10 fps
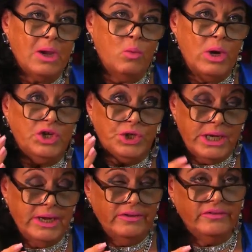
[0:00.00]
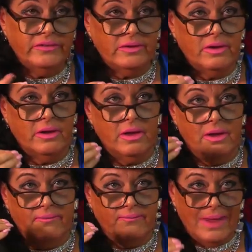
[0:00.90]
which is
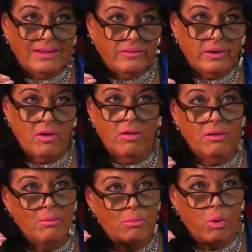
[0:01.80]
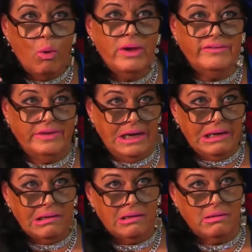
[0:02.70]
fentanyl
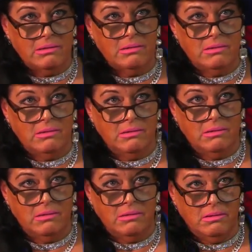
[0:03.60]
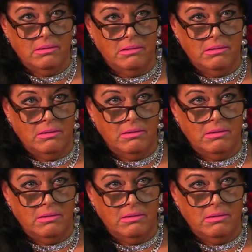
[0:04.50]
poisoning. Oh, yes.